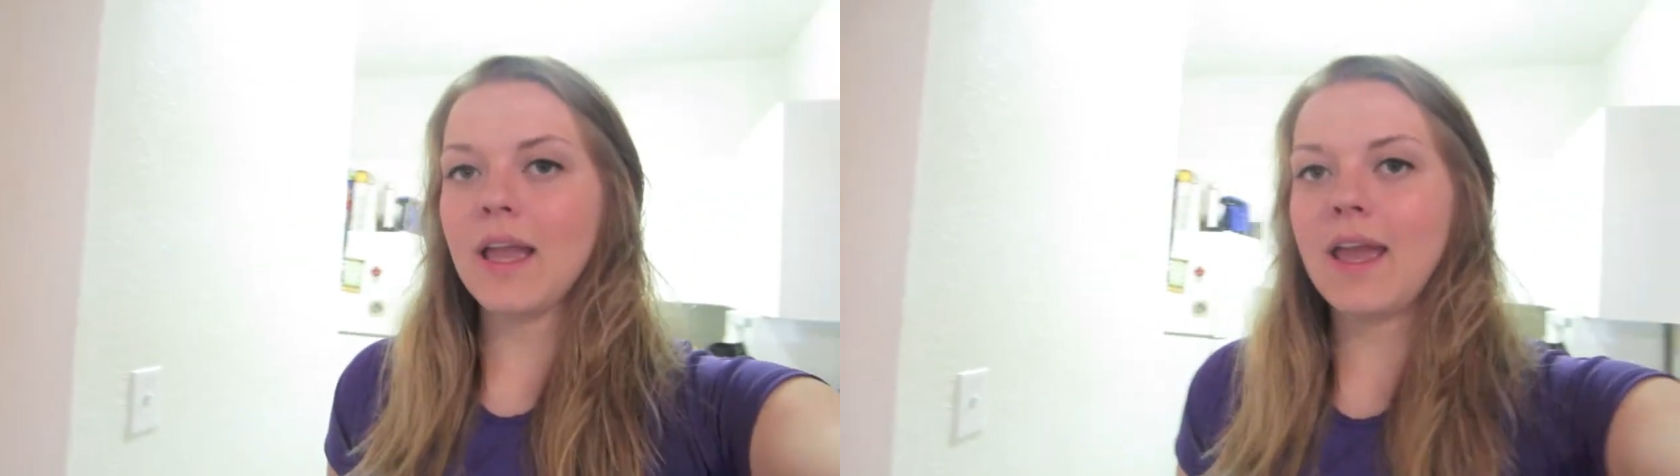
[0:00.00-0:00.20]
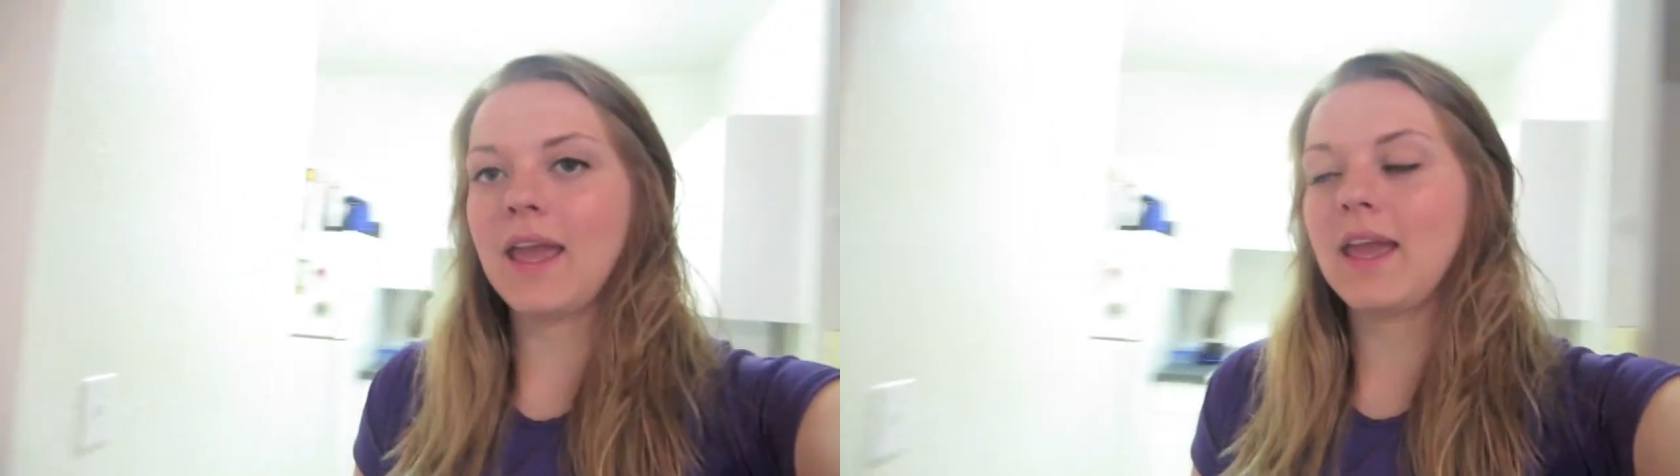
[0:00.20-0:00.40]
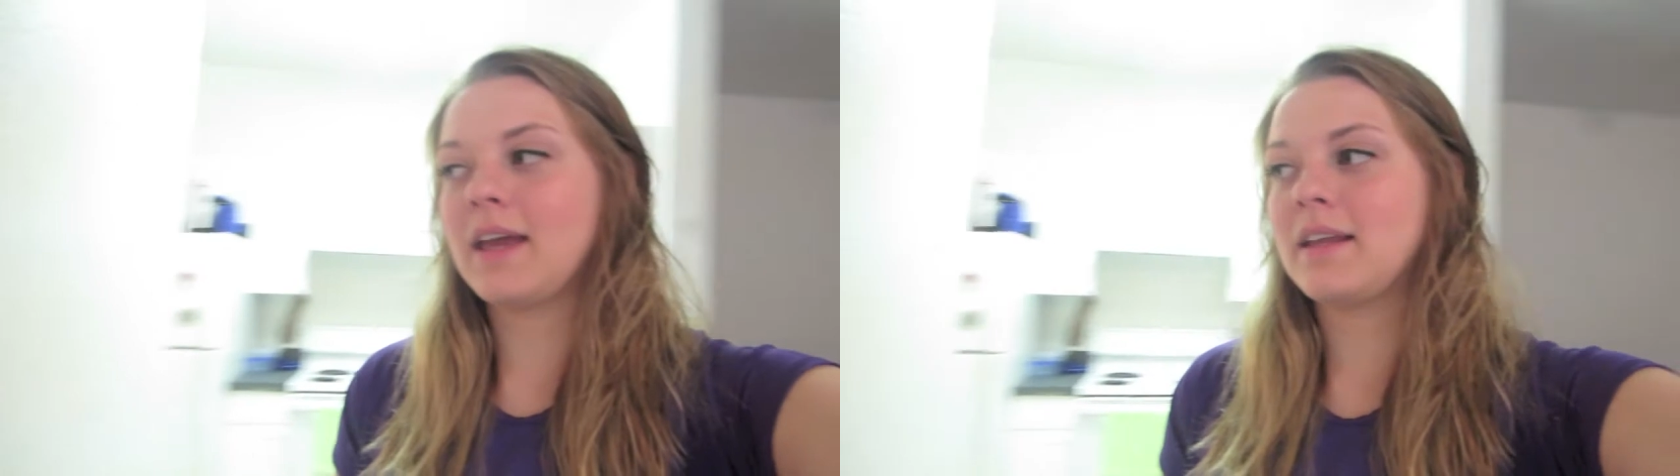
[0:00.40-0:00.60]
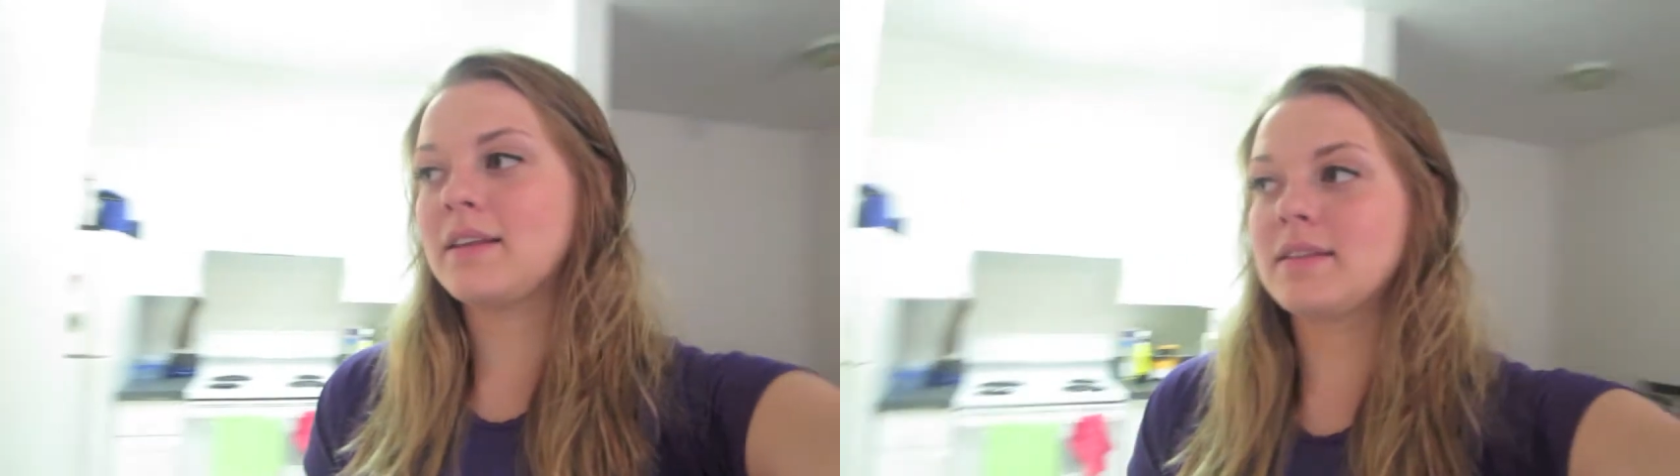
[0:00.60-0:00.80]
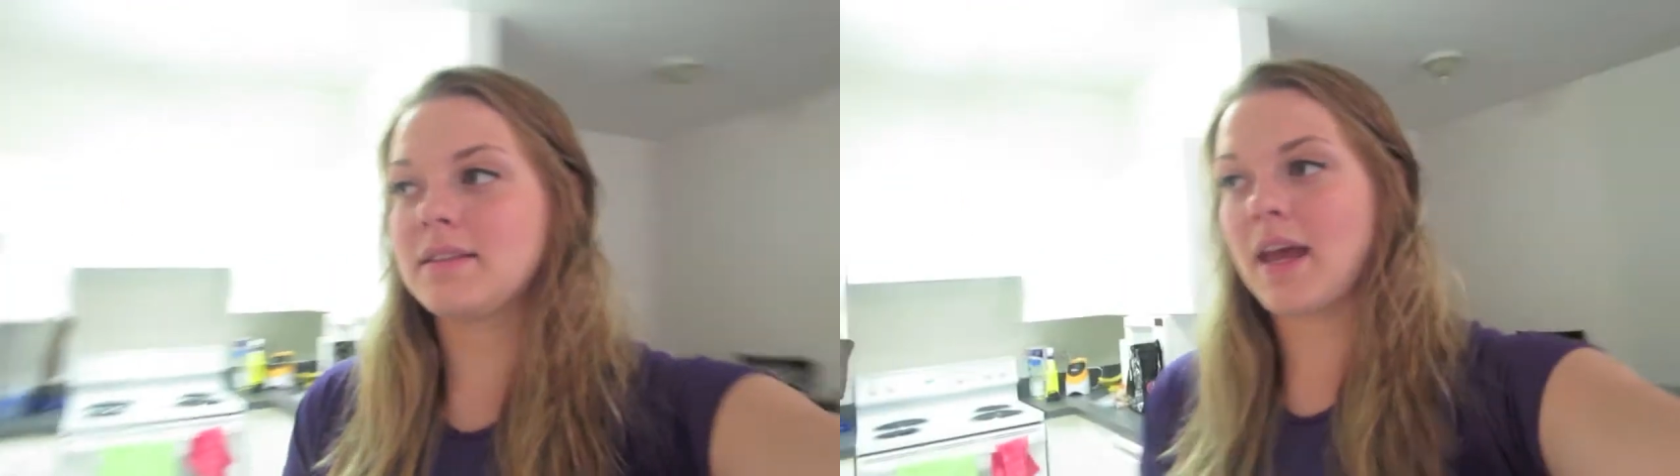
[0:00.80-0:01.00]

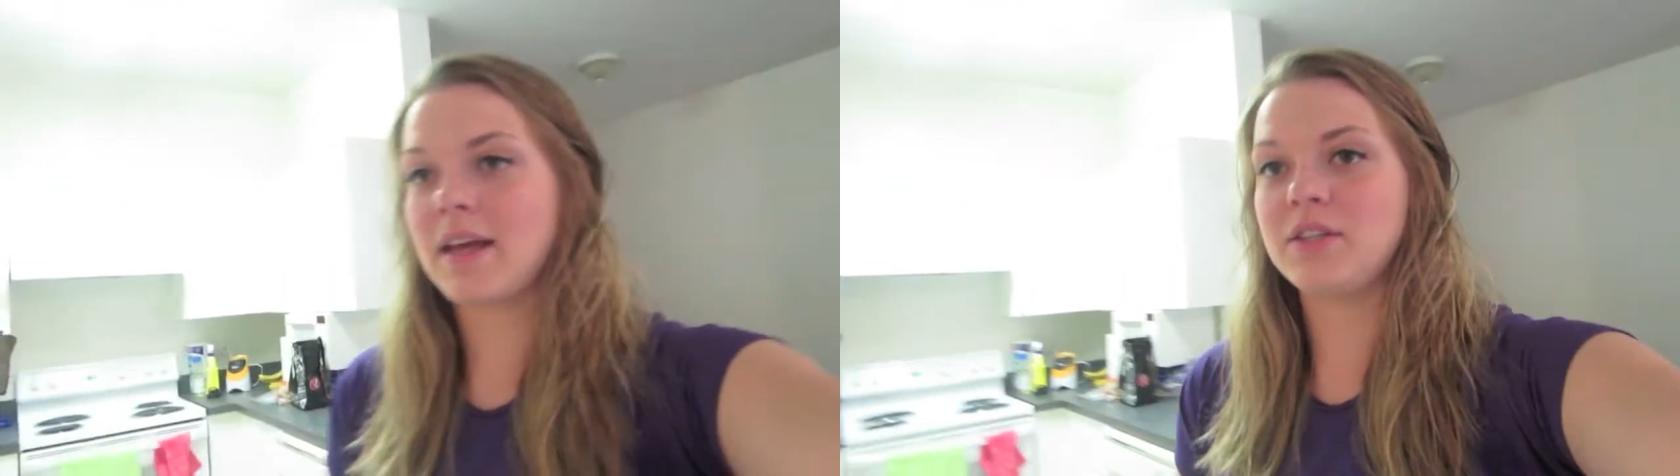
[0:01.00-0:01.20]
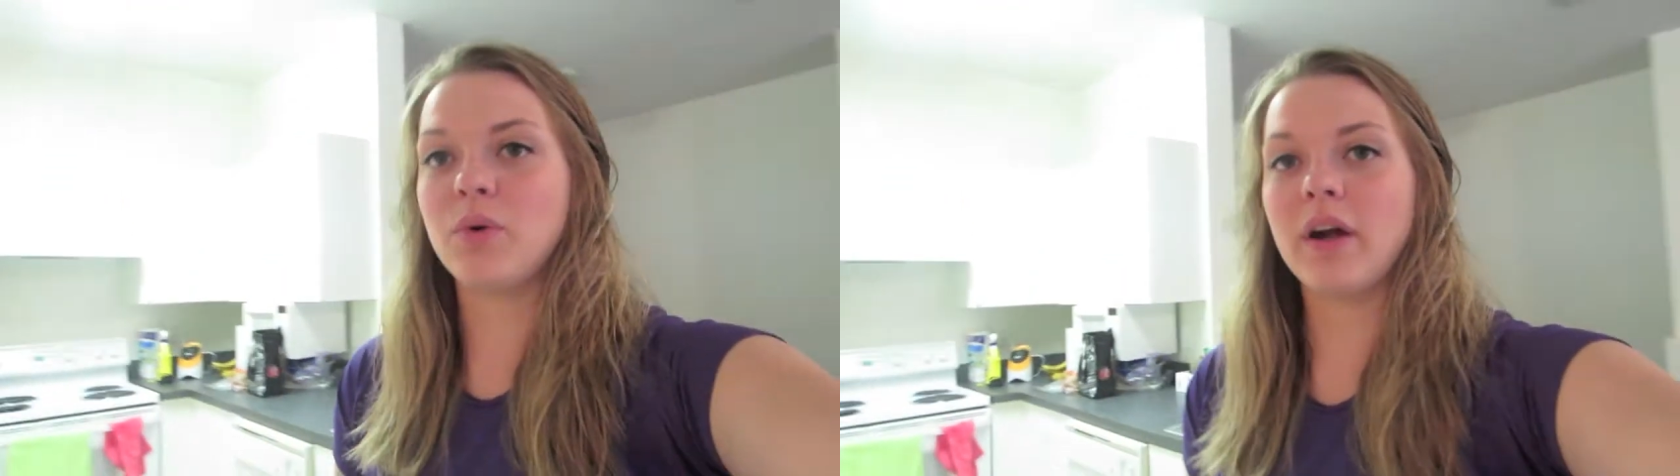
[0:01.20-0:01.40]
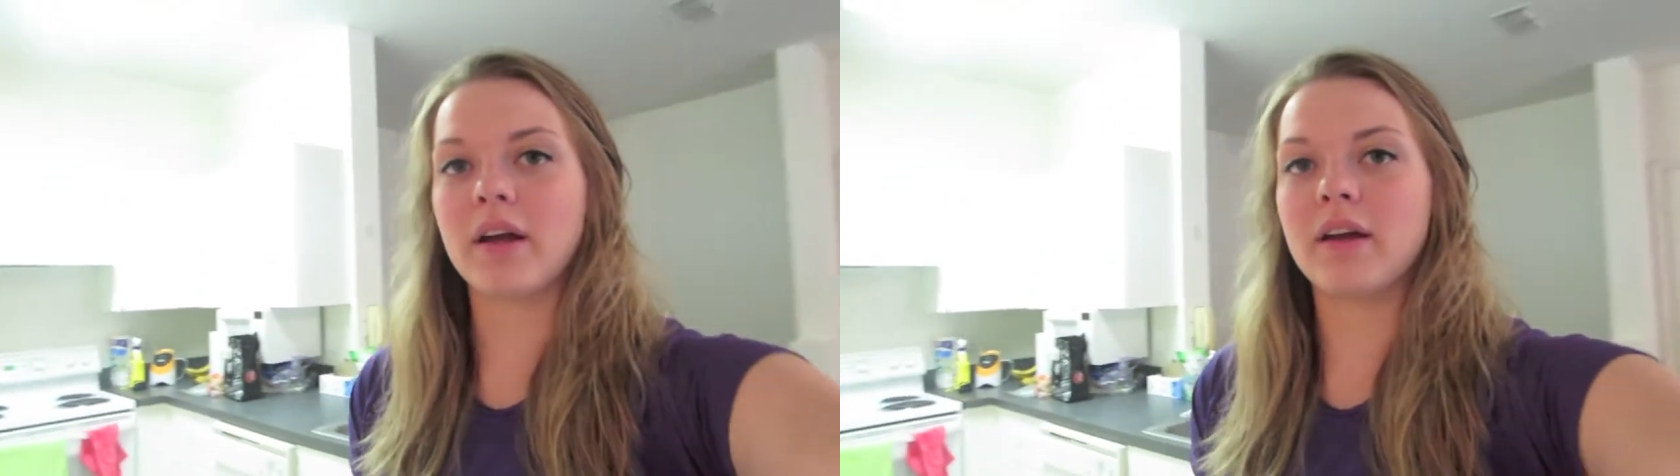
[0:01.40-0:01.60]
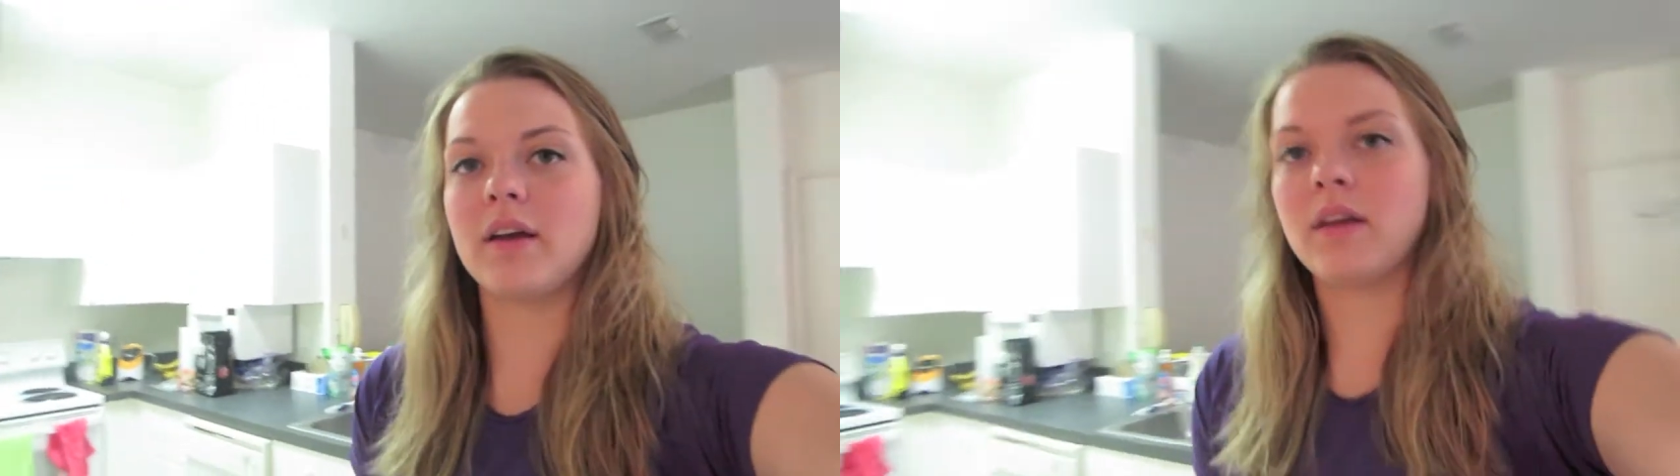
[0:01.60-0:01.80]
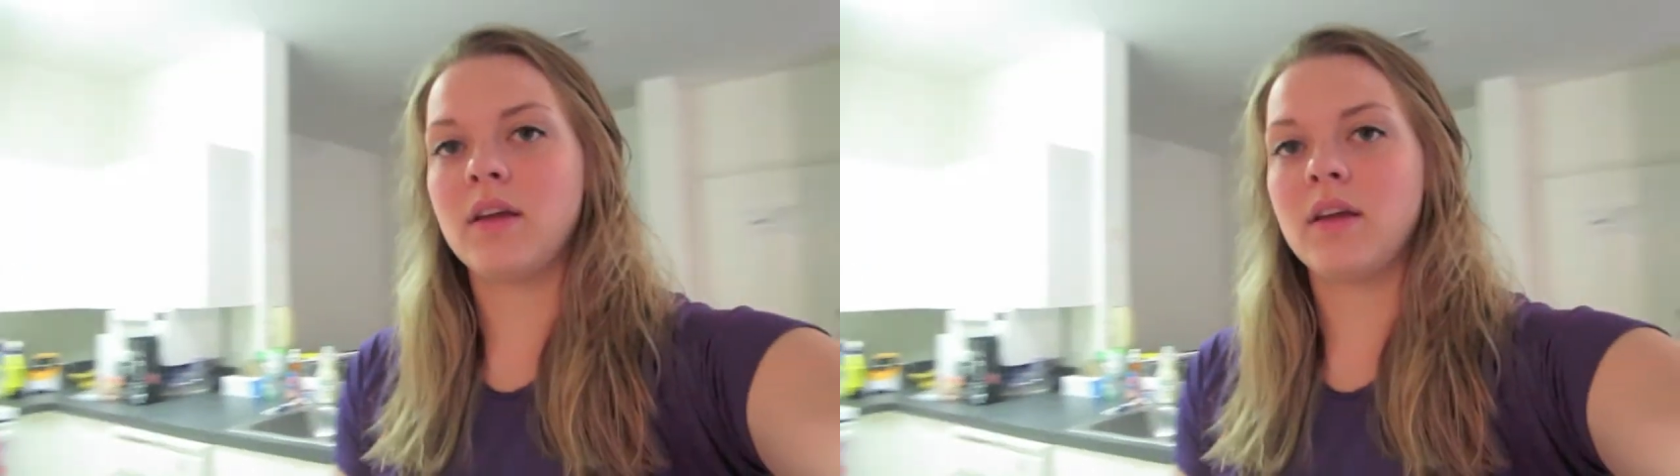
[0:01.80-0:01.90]
and head to work.